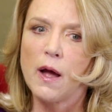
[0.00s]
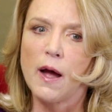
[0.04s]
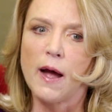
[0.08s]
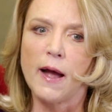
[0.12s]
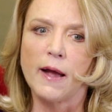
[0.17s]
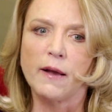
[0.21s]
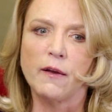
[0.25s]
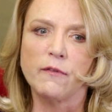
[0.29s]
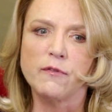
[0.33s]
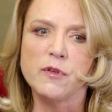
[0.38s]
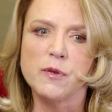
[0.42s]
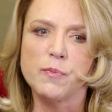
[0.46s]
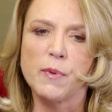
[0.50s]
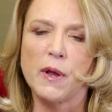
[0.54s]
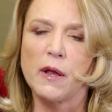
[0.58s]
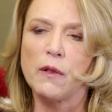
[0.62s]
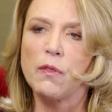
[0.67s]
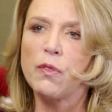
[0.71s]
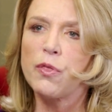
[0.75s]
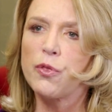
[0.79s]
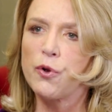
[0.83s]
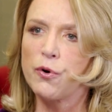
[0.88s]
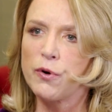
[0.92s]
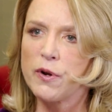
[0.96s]
I have
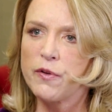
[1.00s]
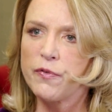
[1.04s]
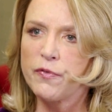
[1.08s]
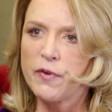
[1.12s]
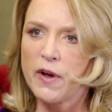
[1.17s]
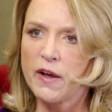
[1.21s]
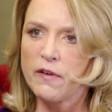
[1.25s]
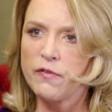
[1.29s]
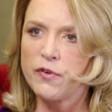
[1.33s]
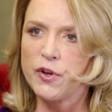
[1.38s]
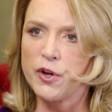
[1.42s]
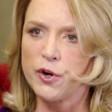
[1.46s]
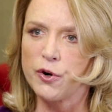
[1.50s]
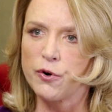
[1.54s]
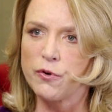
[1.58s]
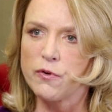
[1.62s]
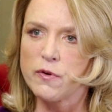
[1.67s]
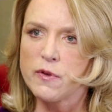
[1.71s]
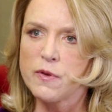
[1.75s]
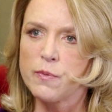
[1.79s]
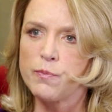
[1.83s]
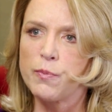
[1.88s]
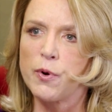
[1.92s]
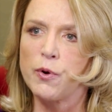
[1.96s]
spent 35
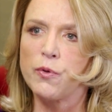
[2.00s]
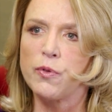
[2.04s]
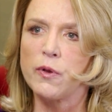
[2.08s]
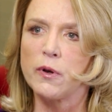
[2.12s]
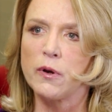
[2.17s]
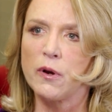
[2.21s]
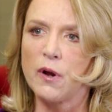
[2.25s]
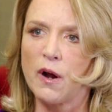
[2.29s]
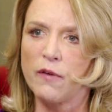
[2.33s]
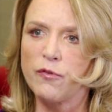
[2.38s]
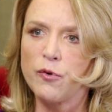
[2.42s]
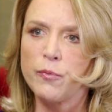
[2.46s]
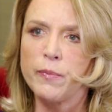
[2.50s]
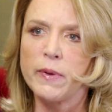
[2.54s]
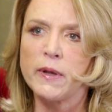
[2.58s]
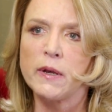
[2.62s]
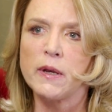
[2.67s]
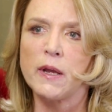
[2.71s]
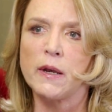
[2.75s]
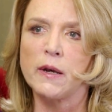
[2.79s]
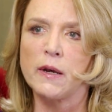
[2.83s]
years both in government